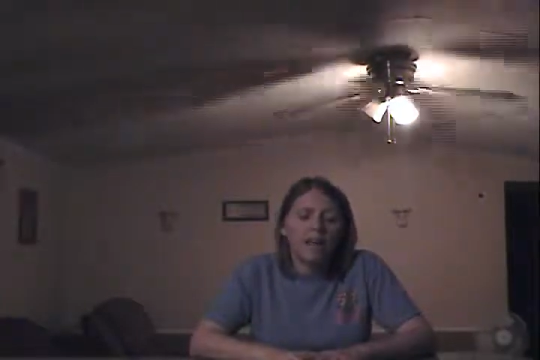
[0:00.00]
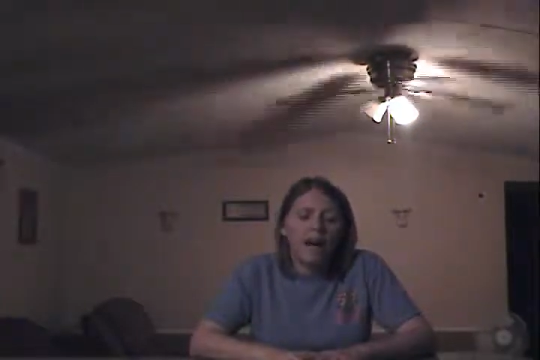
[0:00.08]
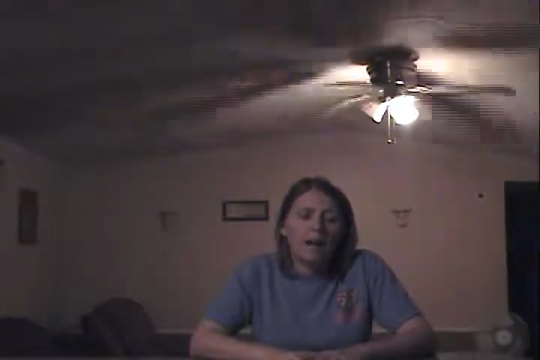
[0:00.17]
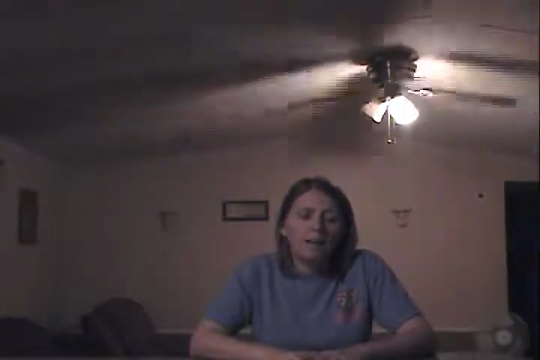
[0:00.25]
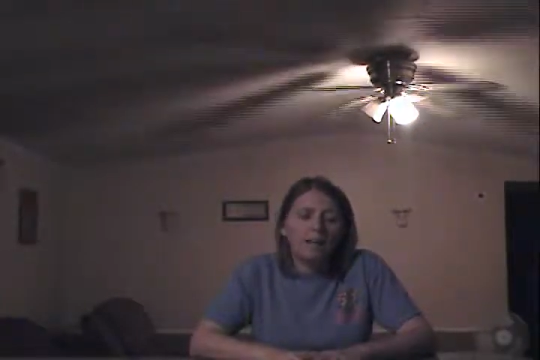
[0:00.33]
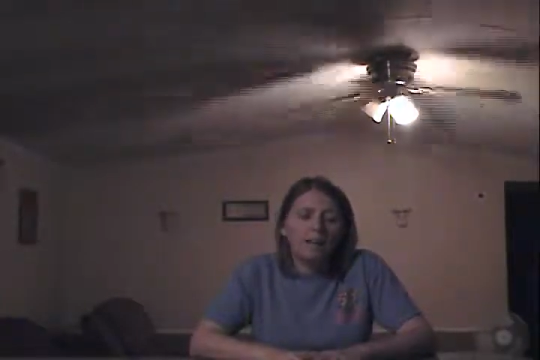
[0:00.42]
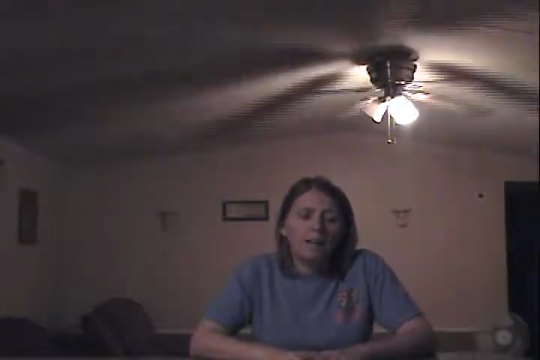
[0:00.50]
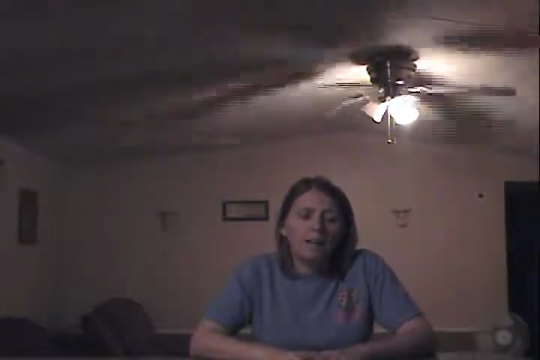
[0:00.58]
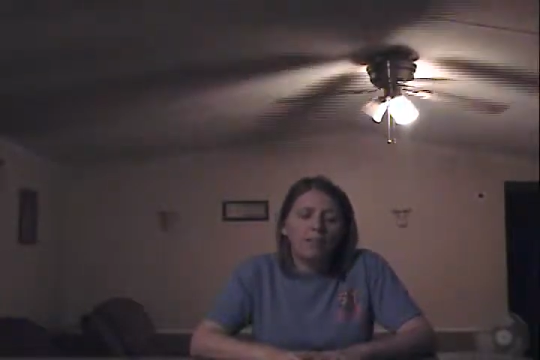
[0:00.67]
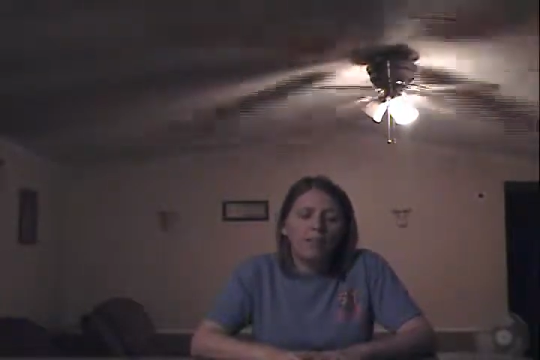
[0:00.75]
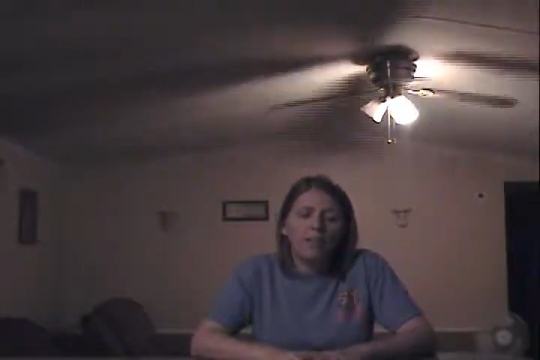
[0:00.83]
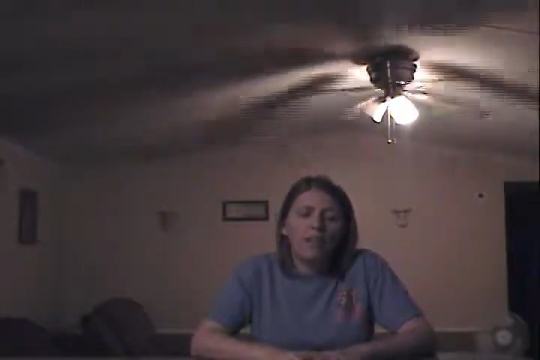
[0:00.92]
I believe
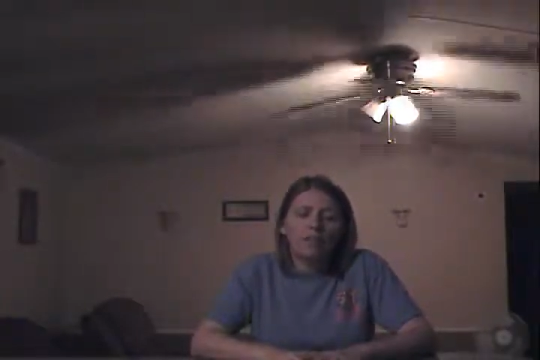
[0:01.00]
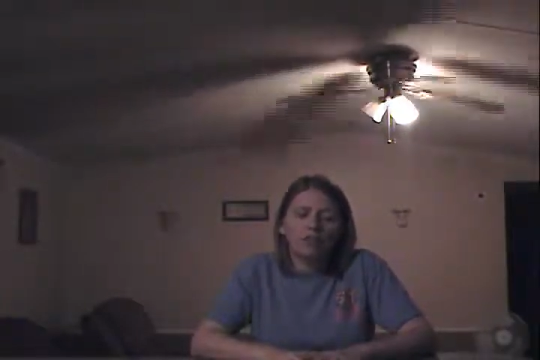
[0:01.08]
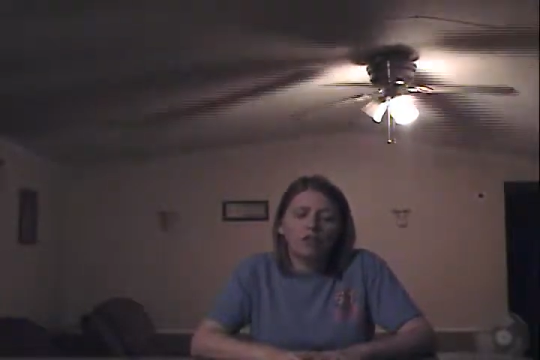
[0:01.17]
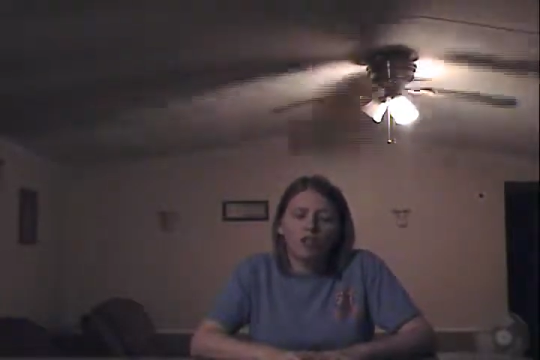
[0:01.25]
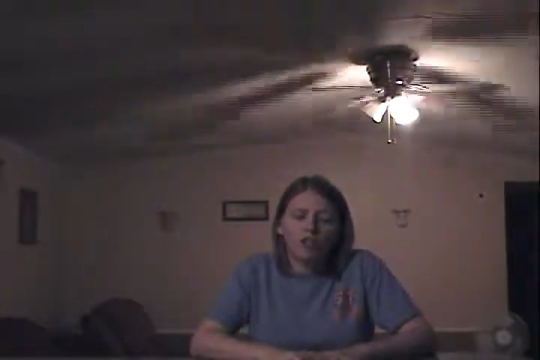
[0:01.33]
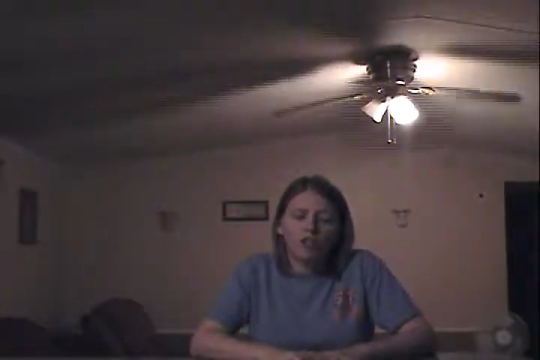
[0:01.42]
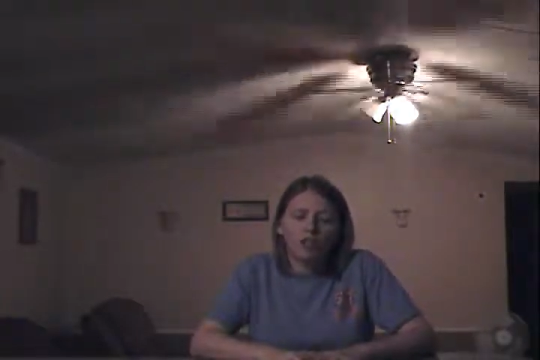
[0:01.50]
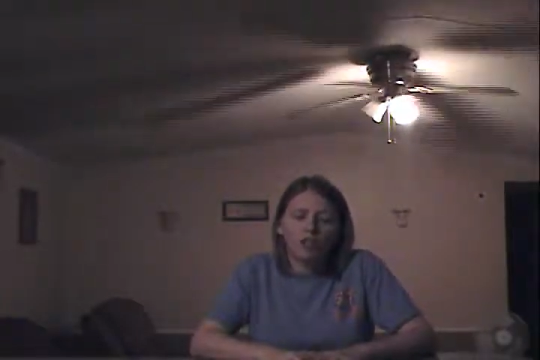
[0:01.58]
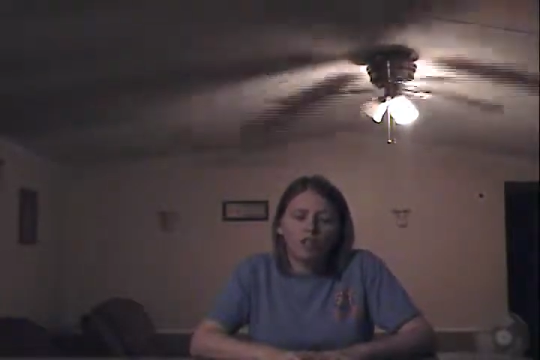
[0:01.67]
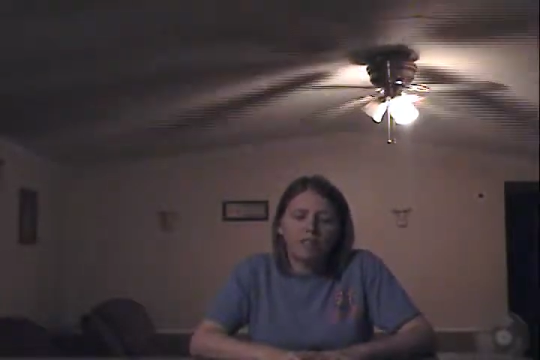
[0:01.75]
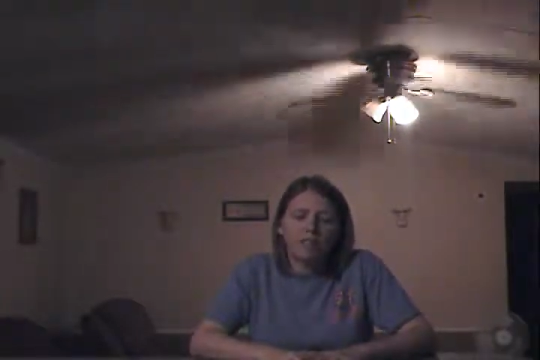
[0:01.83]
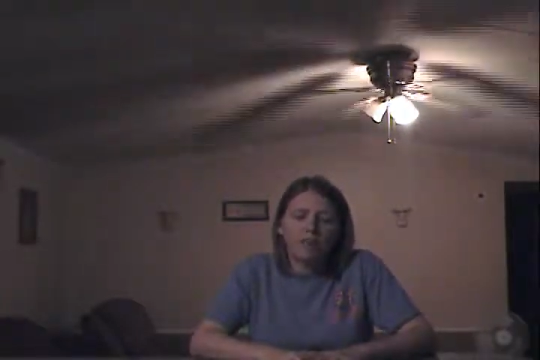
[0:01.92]
that our
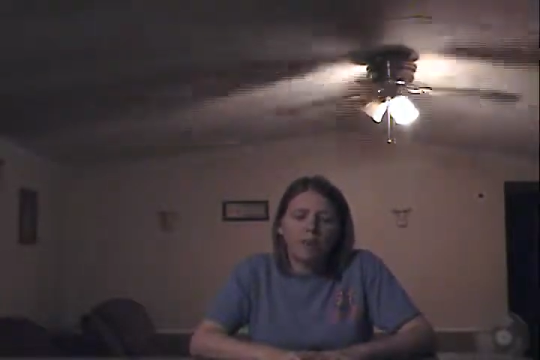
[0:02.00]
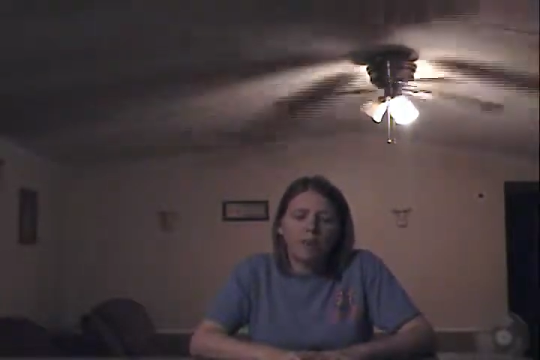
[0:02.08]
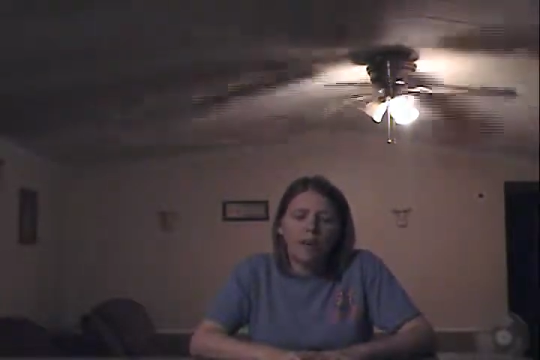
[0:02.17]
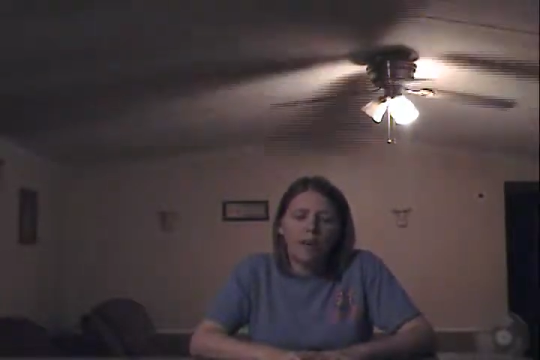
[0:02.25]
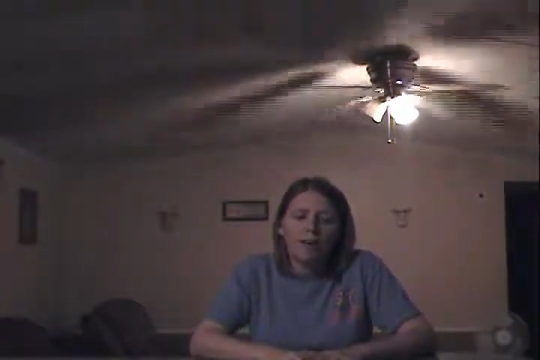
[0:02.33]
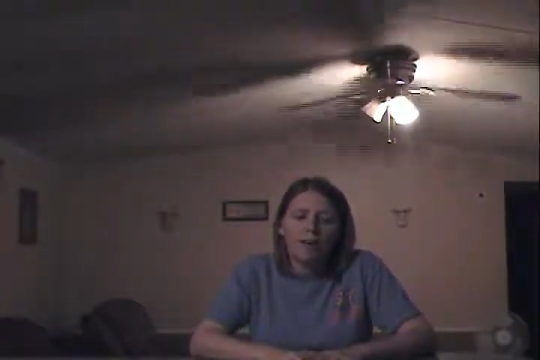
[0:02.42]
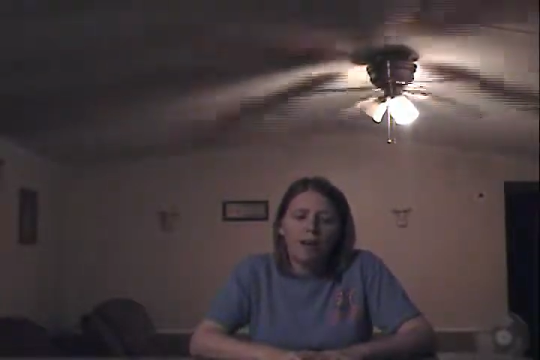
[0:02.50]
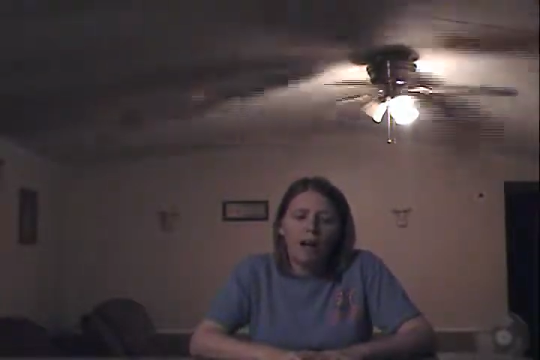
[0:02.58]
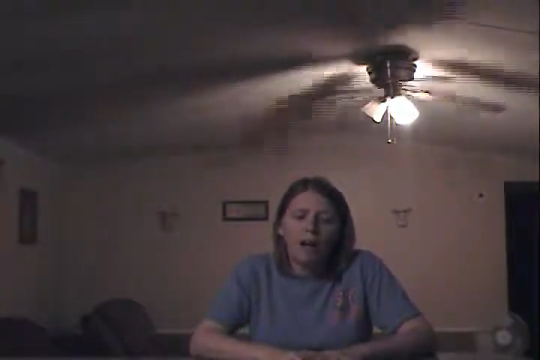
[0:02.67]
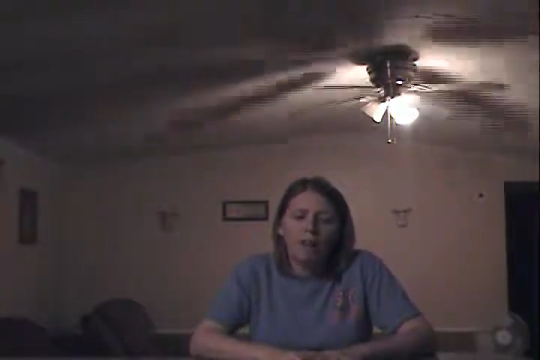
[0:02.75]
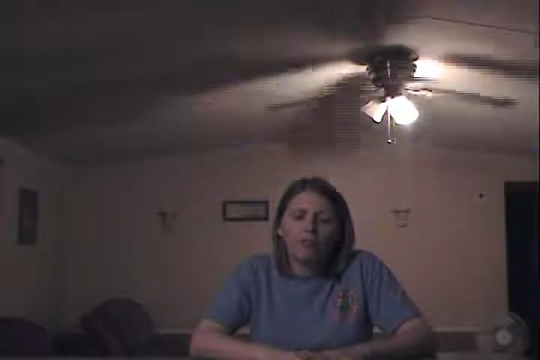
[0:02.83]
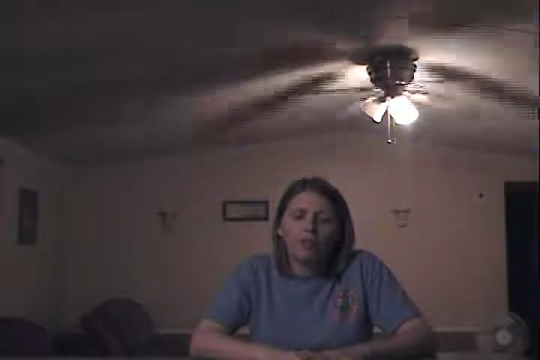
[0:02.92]
traditions and way of
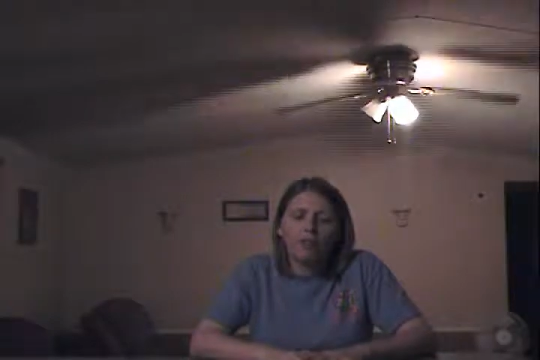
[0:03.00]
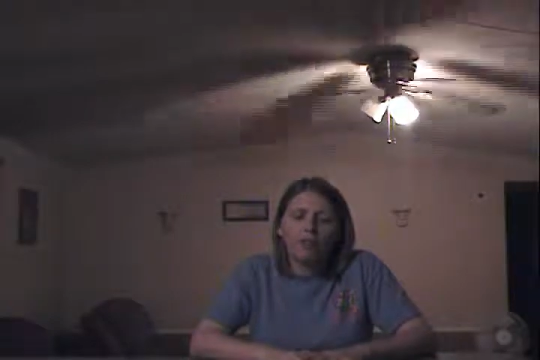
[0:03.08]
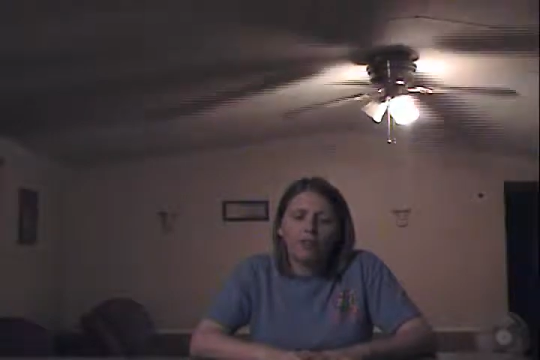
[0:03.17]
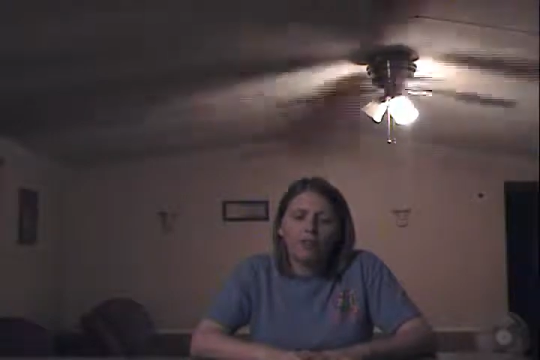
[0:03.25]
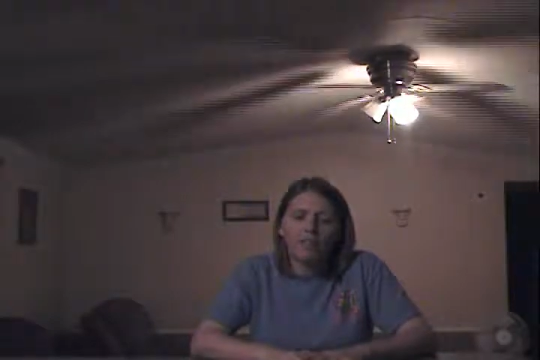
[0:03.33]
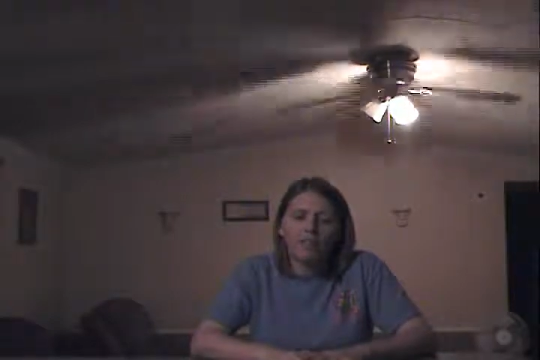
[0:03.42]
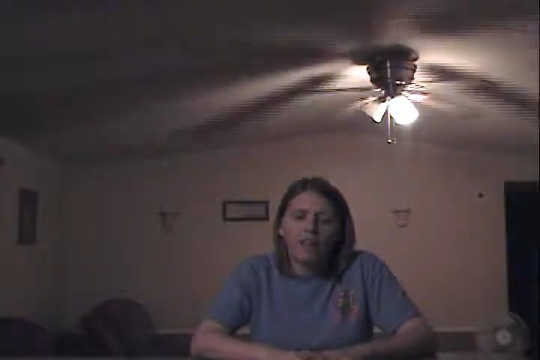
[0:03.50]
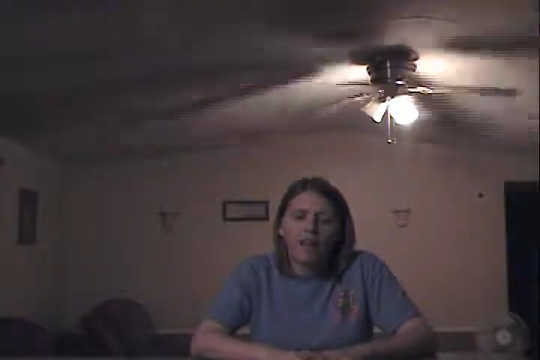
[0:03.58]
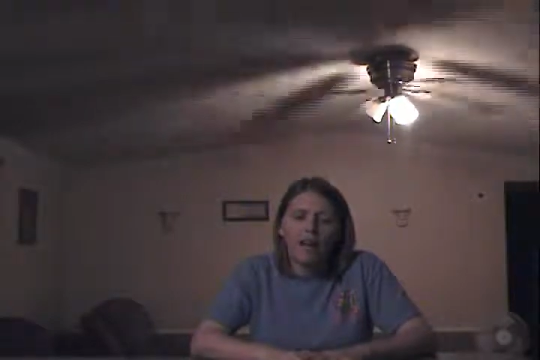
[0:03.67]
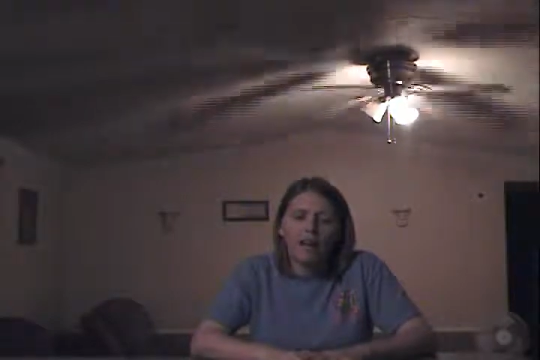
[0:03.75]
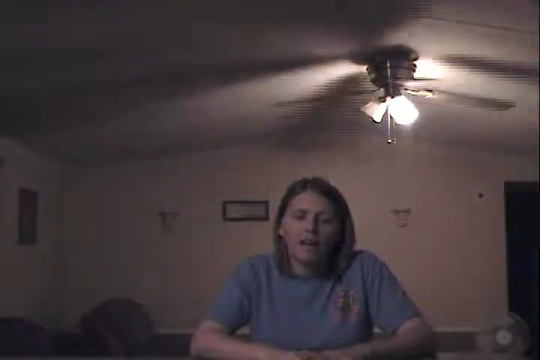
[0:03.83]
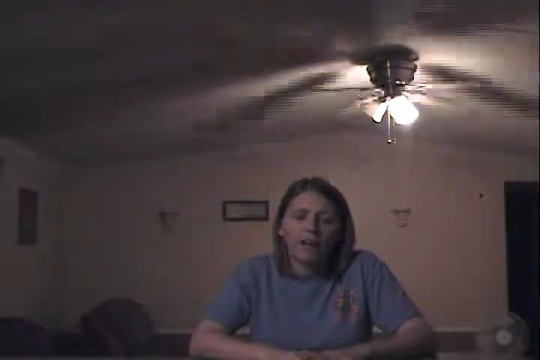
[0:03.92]
life are under
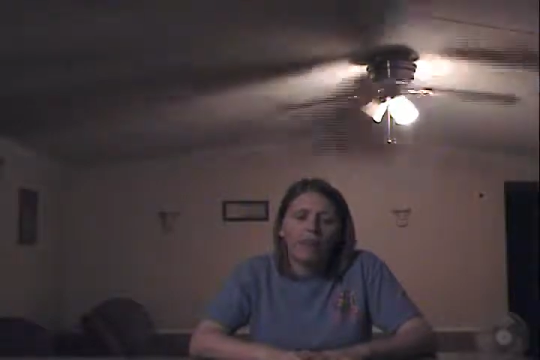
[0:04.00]
attack